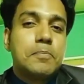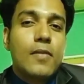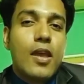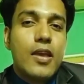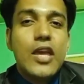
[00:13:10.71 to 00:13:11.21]

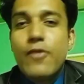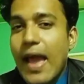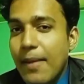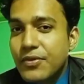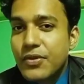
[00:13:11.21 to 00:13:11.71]
You
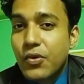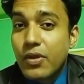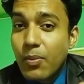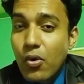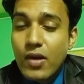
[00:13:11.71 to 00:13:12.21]
have to know the
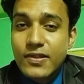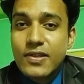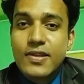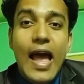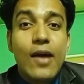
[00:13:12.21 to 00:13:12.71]
process,
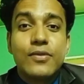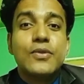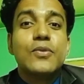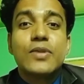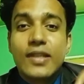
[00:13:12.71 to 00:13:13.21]
how
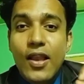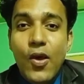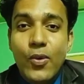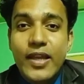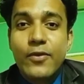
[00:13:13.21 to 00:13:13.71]
to
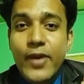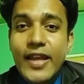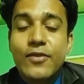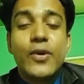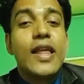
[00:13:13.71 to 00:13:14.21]
slowly read
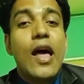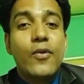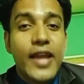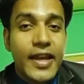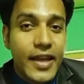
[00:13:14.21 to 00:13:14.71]
without
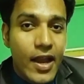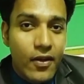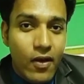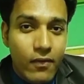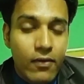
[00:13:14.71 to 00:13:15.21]
any kind
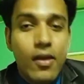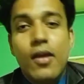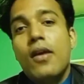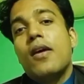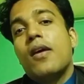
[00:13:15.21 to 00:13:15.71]
of
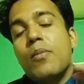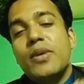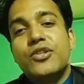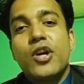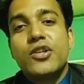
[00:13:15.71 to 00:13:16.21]

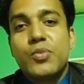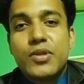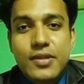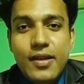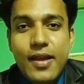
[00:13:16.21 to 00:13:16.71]
misjudgment
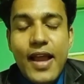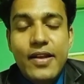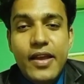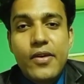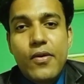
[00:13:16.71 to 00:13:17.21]
and
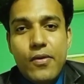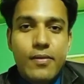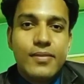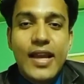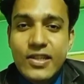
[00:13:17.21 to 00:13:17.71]
error.
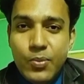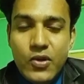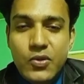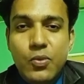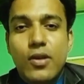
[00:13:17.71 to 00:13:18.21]
That is
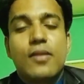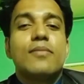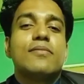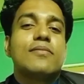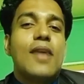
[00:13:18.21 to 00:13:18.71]
possible.
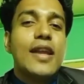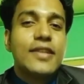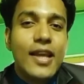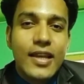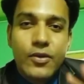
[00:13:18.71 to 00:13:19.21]
I
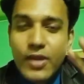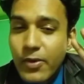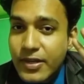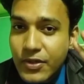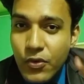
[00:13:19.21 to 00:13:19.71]
tell you, there are
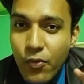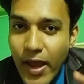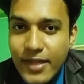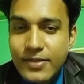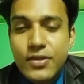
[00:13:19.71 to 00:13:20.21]
2
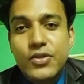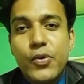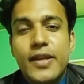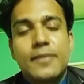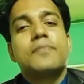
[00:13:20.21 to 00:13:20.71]
ways to do
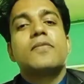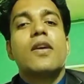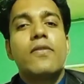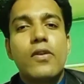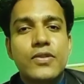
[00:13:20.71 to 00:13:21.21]
it.
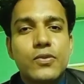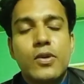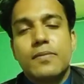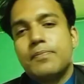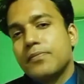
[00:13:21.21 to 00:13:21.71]
First one,
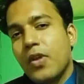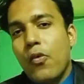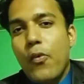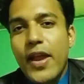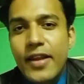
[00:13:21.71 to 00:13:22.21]

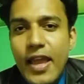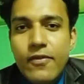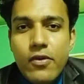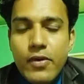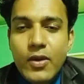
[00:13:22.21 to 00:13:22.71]

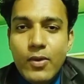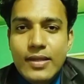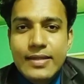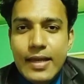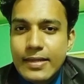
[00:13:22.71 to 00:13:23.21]
whenever you will
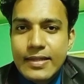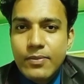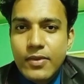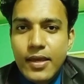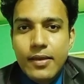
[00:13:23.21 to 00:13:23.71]
study
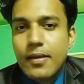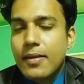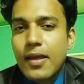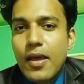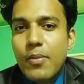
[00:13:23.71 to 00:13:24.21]
something,
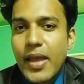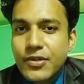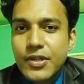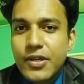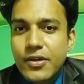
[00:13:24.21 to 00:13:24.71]
make
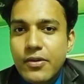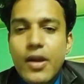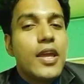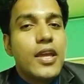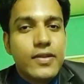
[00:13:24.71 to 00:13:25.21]
sure
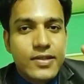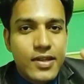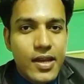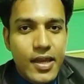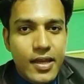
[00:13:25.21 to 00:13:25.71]
you're
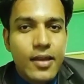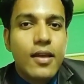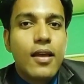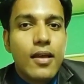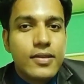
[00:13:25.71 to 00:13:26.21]
studying
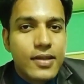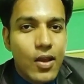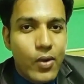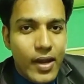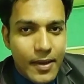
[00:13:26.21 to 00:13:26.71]
slowly,